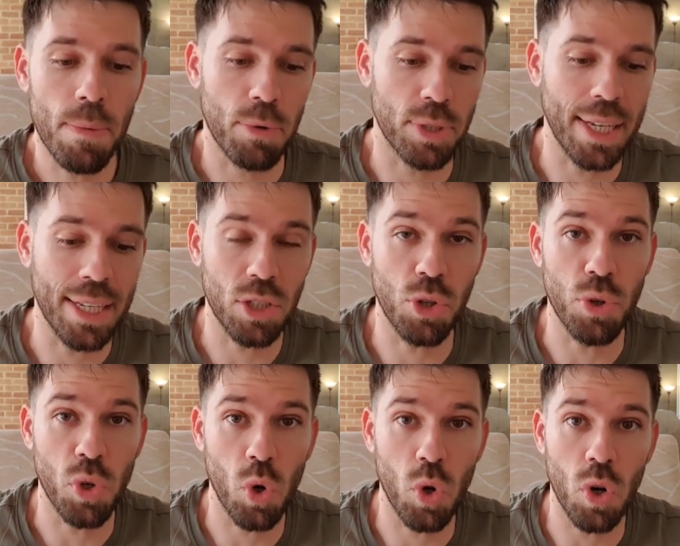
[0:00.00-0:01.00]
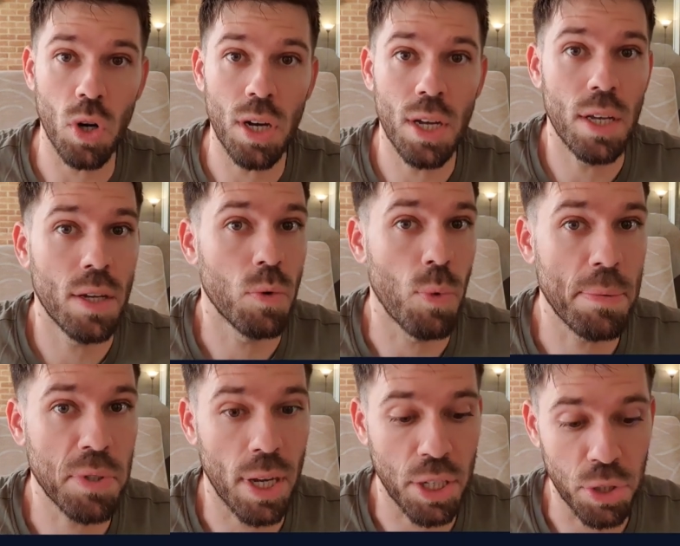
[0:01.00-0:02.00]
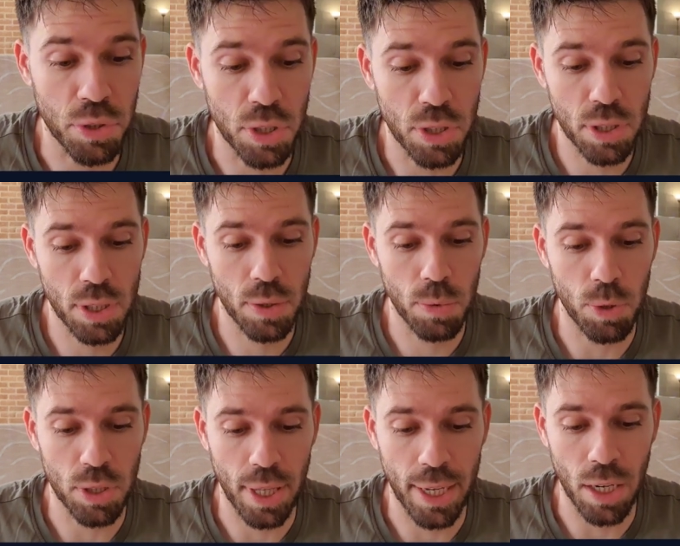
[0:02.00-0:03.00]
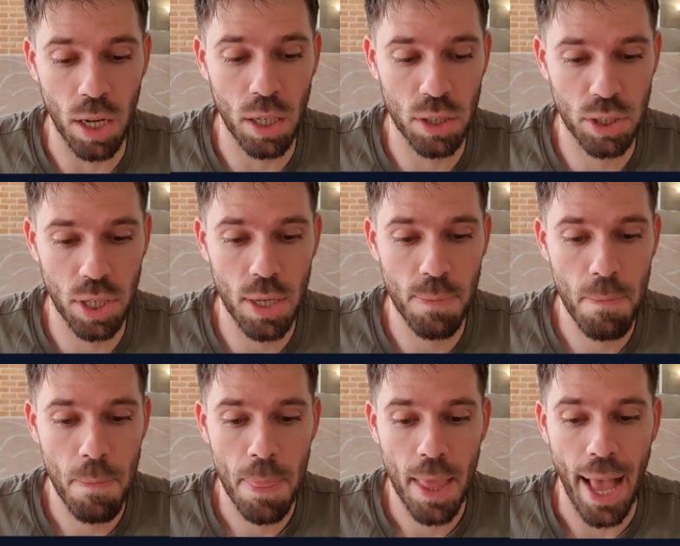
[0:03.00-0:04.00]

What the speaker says: presented to your website users, which they can answer.